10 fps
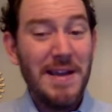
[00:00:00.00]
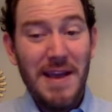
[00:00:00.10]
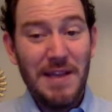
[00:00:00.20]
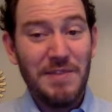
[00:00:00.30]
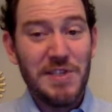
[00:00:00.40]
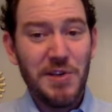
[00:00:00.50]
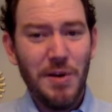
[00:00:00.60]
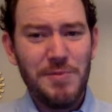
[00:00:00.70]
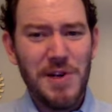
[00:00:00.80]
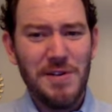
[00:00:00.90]
in the
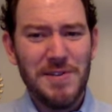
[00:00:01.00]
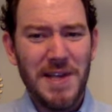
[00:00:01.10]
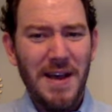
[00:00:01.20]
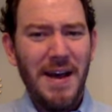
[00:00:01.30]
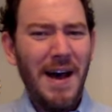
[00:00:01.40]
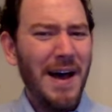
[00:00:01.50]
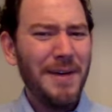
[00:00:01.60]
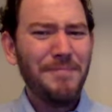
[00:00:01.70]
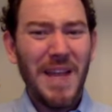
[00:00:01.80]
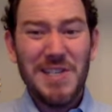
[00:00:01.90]
Scriptures
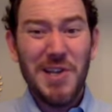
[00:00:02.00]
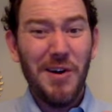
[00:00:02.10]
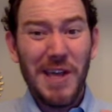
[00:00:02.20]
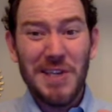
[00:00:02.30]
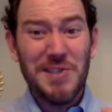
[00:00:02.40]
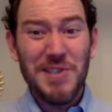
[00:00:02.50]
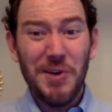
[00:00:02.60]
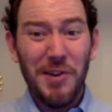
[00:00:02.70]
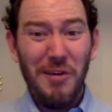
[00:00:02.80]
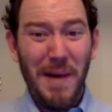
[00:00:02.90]
as talking
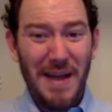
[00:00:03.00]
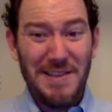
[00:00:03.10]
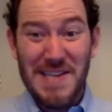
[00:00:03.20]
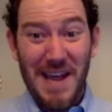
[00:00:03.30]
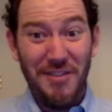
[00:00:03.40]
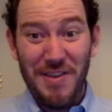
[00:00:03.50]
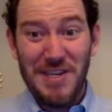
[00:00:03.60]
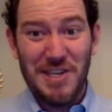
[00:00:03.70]
solely about death and